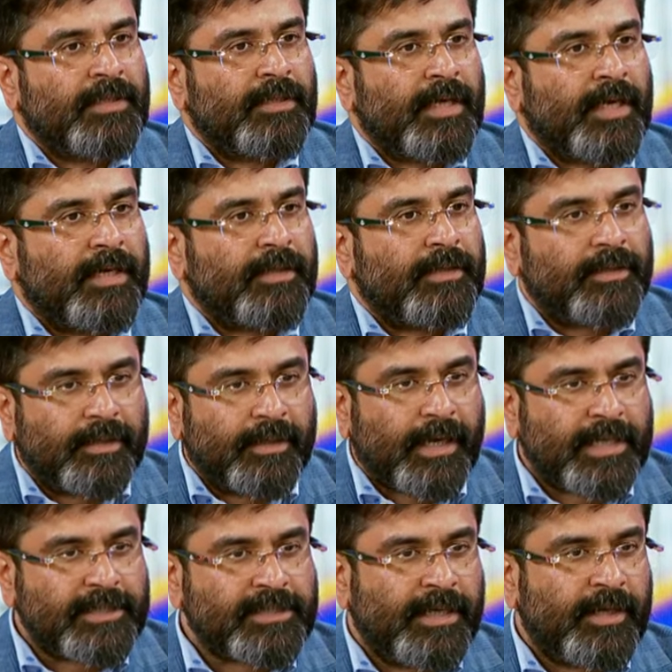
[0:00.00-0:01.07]
that uh, I
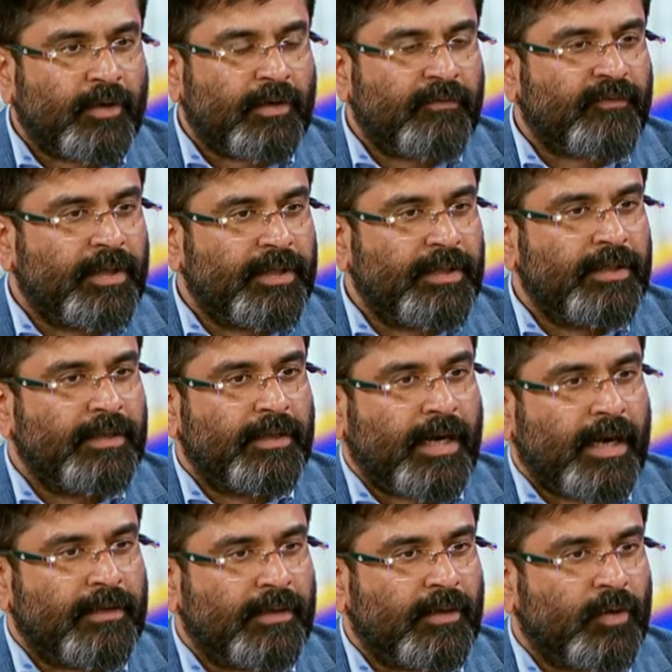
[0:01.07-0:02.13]
say it on a funny
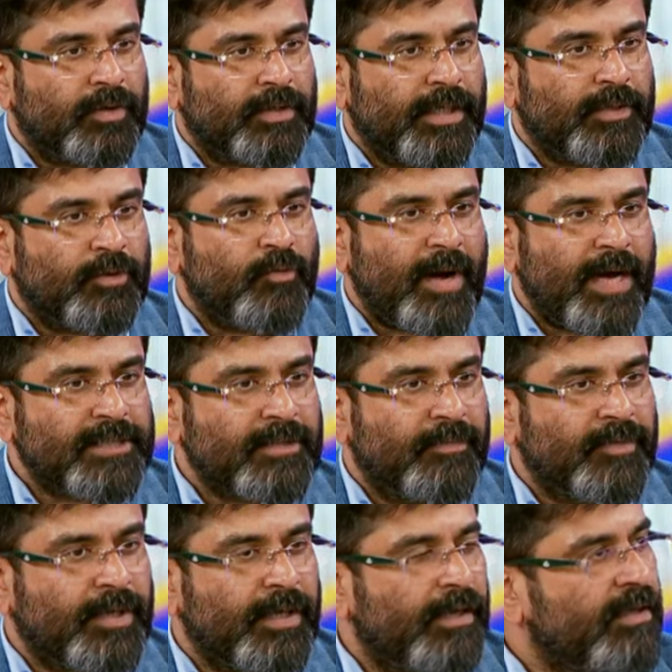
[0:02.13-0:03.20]
lighter note that to buy some
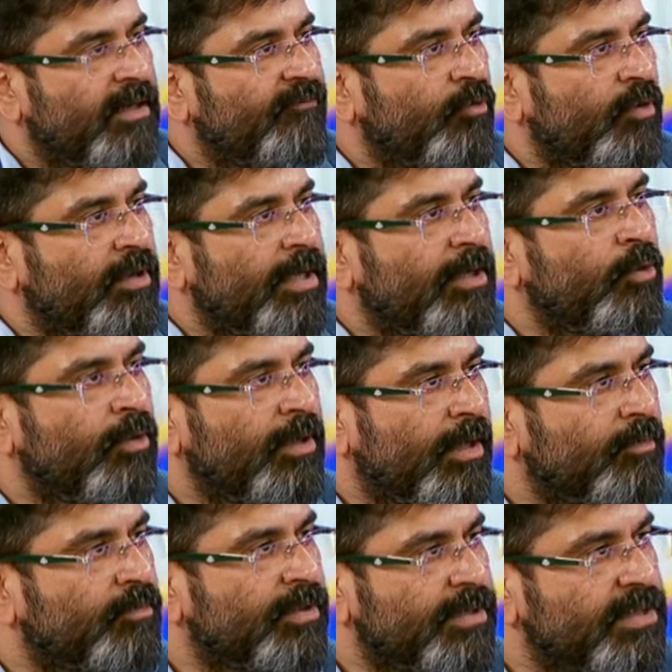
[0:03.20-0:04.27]
three hundred, four hundred good
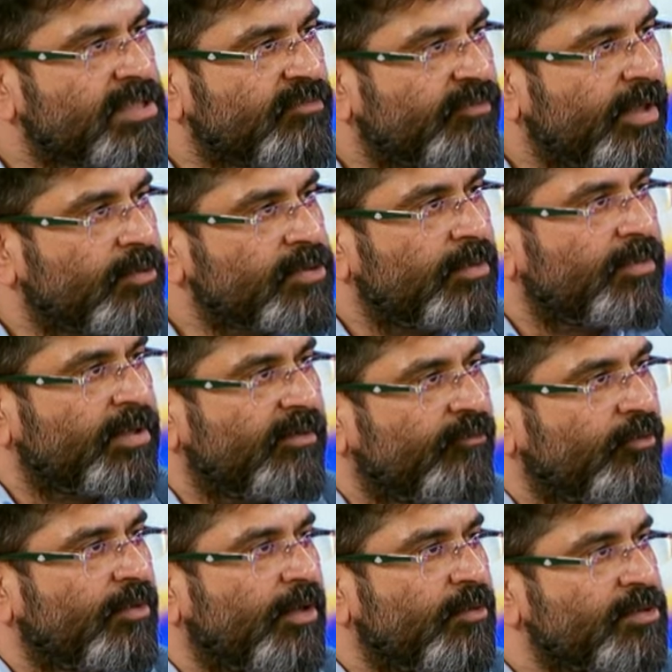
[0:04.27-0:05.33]
companies, we have some three,
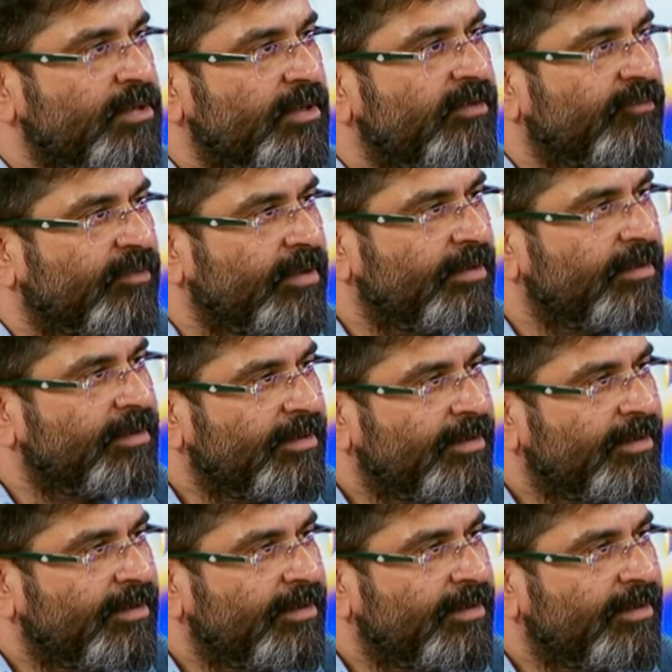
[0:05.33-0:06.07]
four thousand different